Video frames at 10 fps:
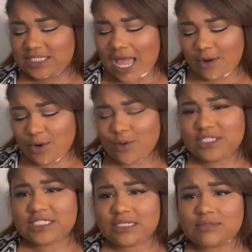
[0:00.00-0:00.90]
I don't know,
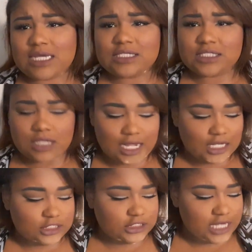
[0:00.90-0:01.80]
it just seems like it's like
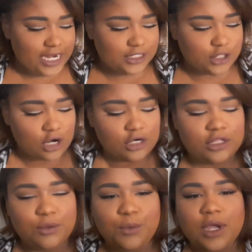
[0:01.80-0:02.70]
a shade darker
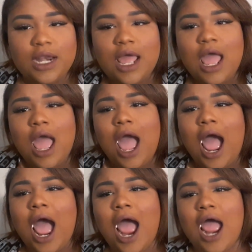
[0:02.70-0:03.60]
than what
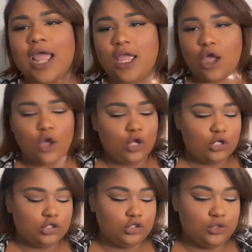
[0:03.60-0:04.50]
I
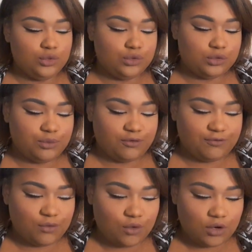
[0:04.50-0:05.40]
used
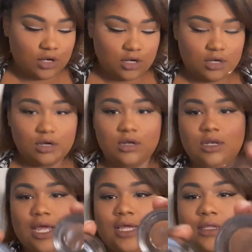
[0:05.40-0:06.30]
before.
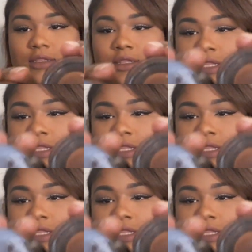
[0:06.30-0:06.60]
Like,